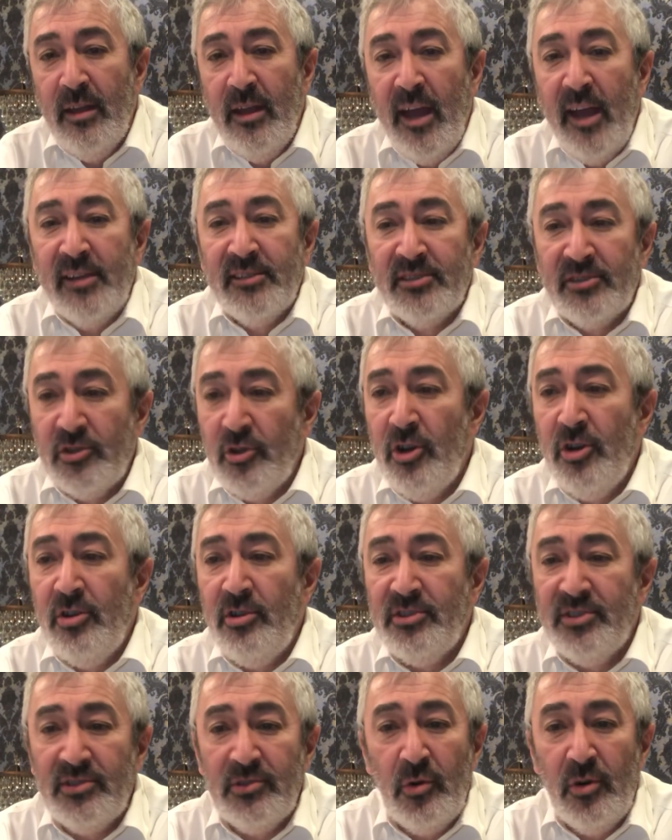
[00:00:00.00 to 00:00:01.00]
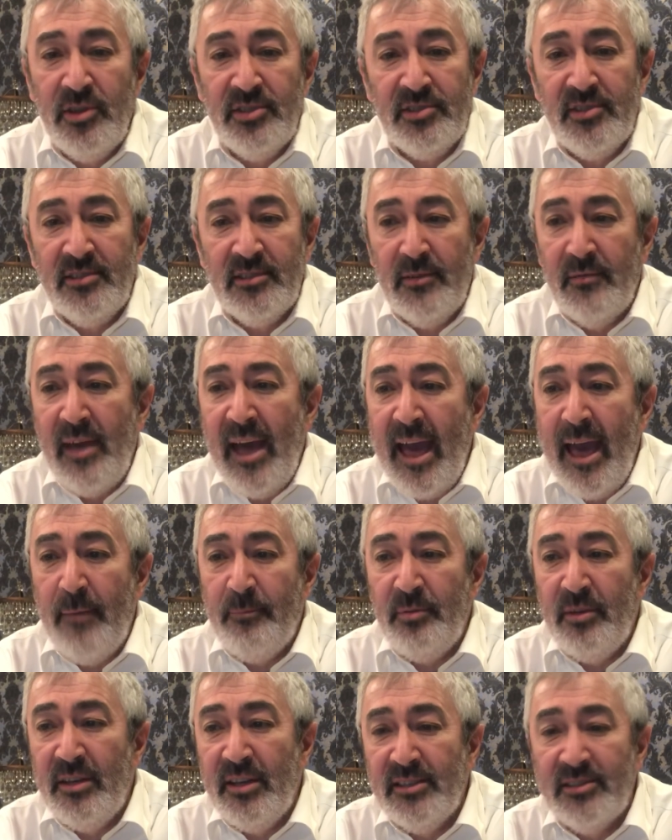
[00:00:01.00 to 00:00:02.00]
External sources of
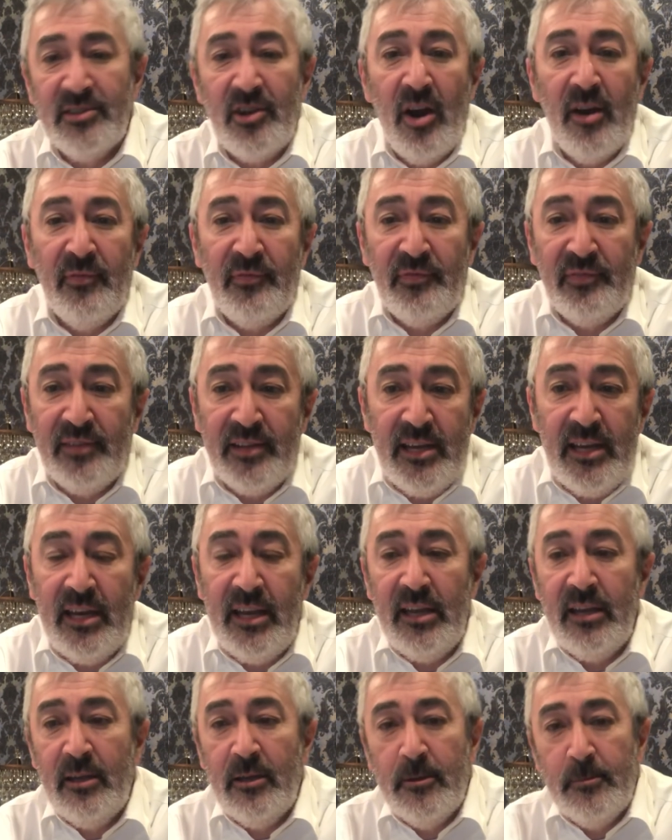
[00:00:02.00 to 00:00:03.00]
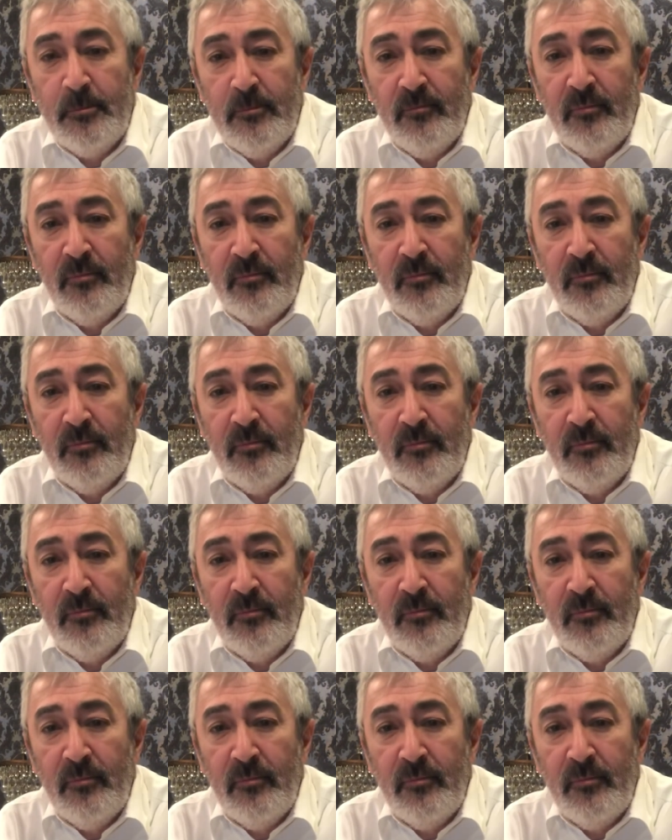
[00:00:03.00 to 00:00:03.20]
happiness are fleeting.